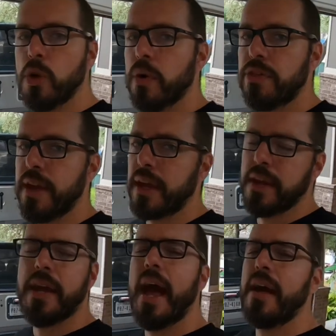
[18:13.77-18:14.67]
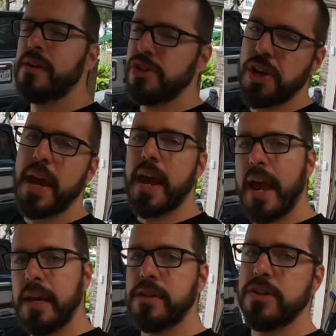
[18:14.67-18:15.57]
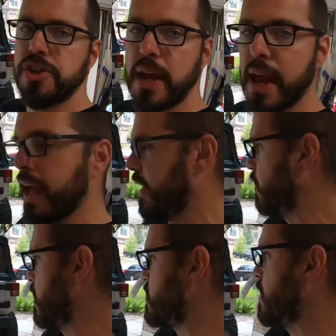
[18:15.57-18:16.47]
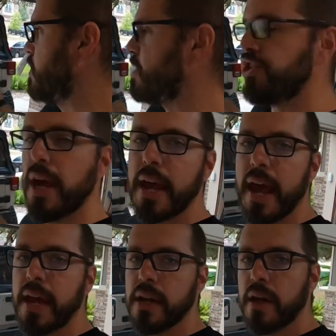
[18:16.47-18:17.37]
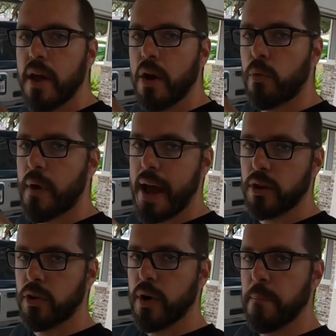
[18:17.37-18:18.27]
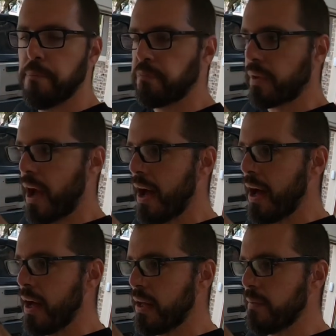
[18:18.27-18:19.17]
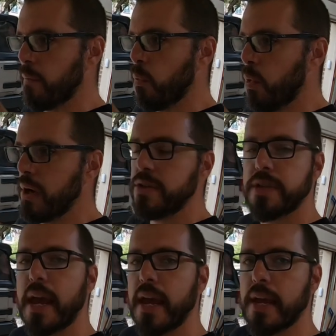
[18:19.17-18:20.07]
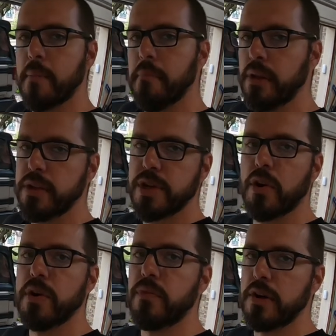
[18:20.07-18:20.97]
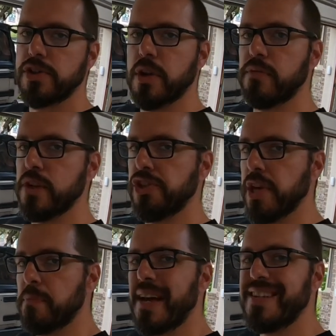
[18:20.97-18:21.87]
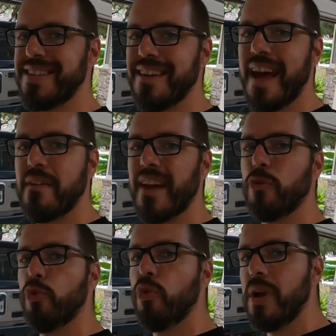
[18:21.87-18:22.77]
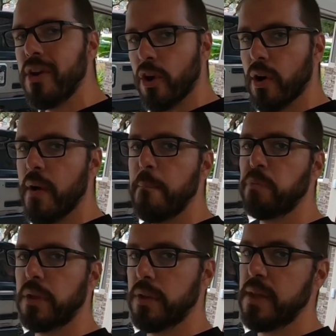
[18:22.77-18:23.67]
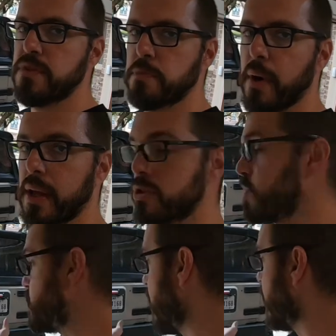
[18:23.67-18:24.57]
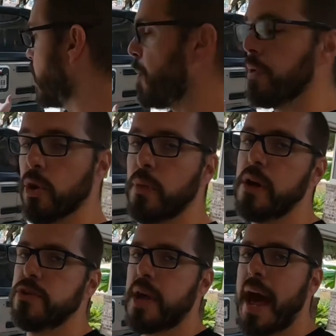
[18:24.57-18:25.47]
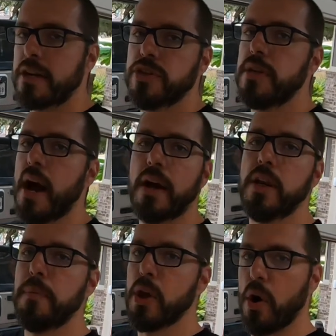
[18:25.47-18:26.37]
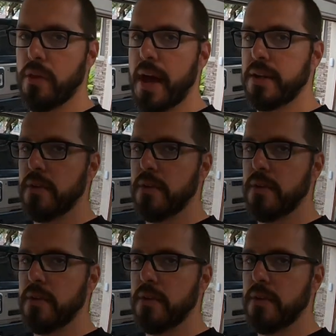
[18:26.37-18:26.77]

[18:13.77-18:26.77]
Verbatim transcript: of you are thinking, yeah, the J8, the J8. Listen, the J8 Wrangler was a military version of the Jeep that did have a rear leaf spring. So setting it up in the rear is actually not going to be all that